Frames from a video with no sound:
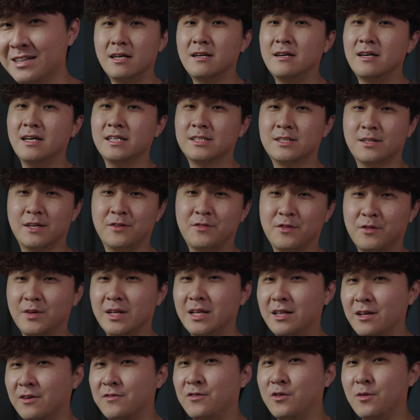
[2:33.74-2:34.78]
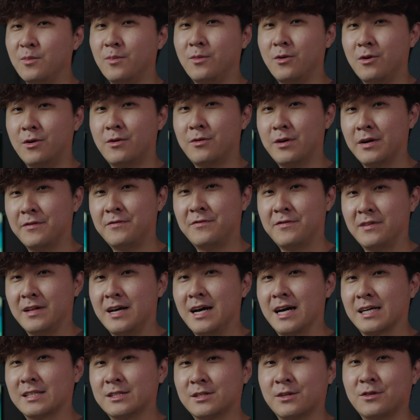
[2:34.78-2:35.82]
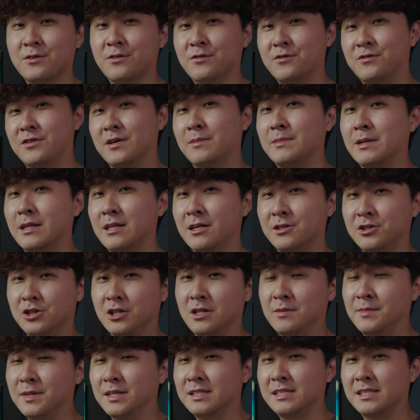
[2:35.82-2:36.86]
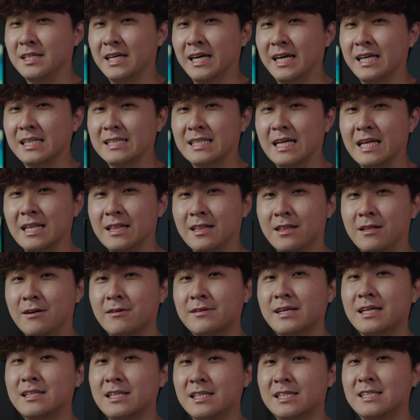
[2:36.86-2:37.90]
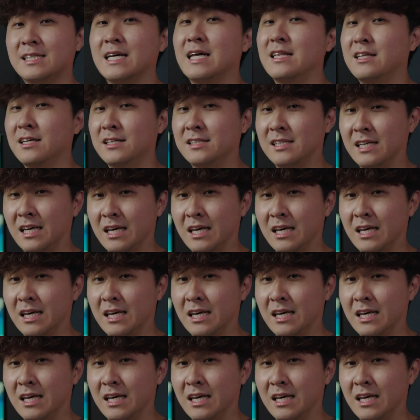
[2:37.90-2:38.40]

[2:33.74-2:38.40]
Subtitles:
Alright, so if you want to look for more red flags to confirm the legitimacy, then look at the sender's